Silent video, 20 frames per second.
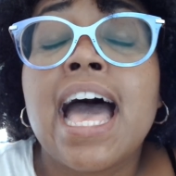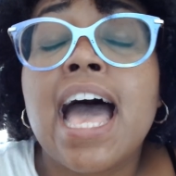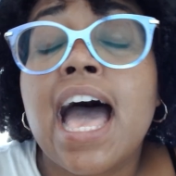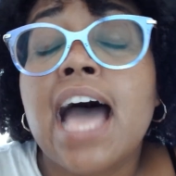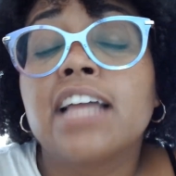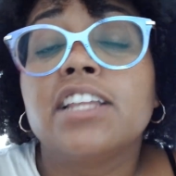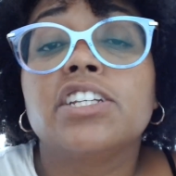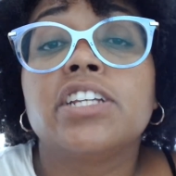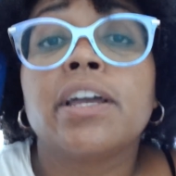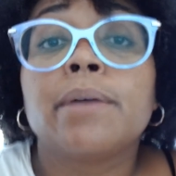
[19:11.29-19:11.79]

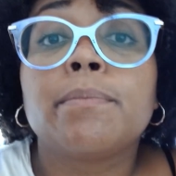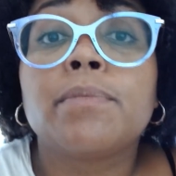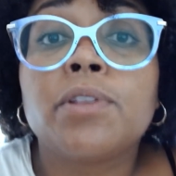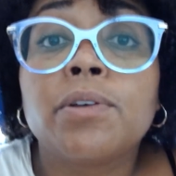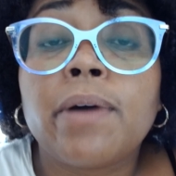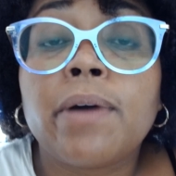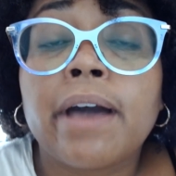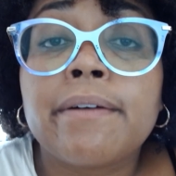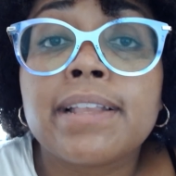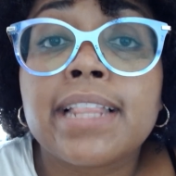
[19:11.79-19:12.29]
JetBlue,
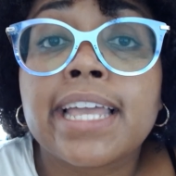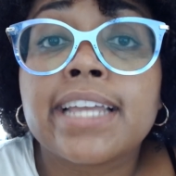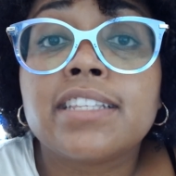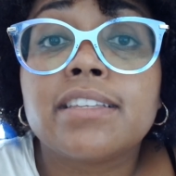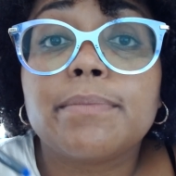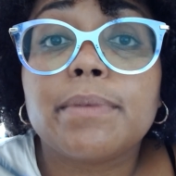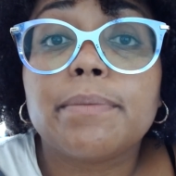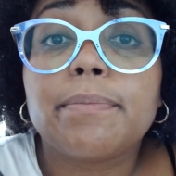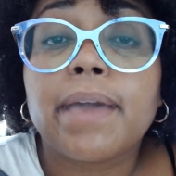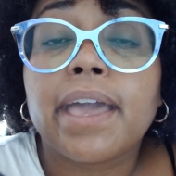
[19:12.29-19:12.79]
I would like to
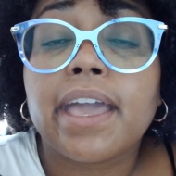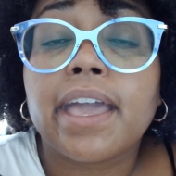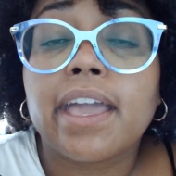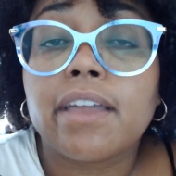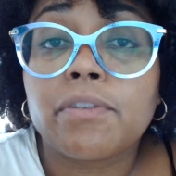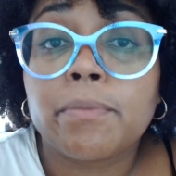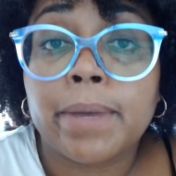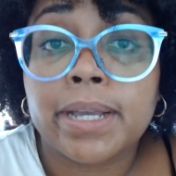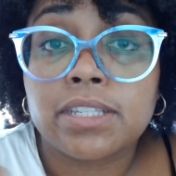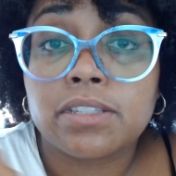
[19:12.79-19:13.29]
be paid for
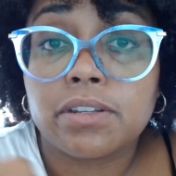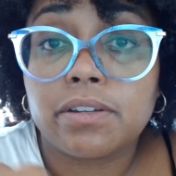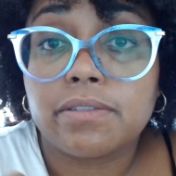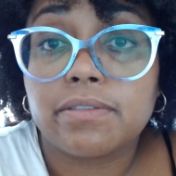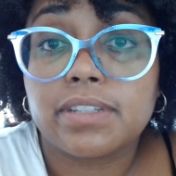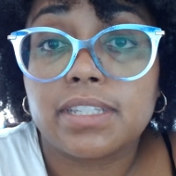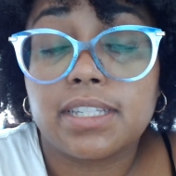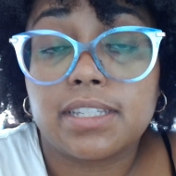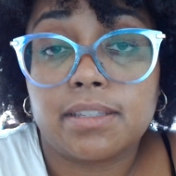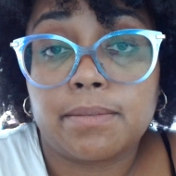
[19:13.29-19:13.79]
my
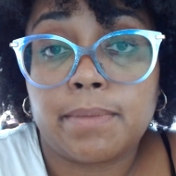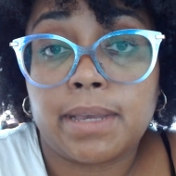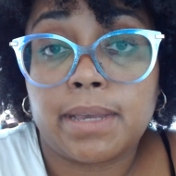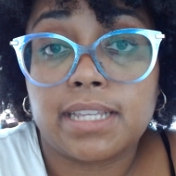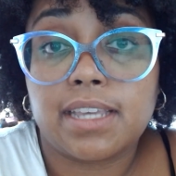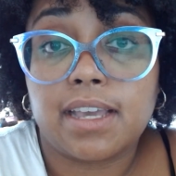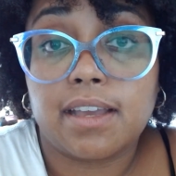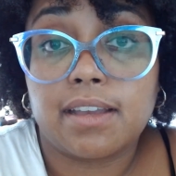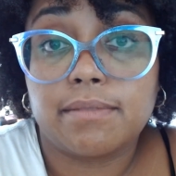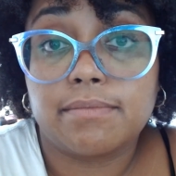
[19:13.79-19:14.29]
services and my
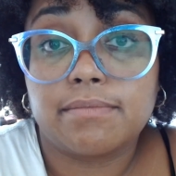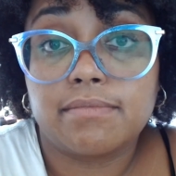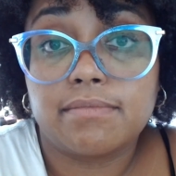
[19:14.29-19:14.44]
time.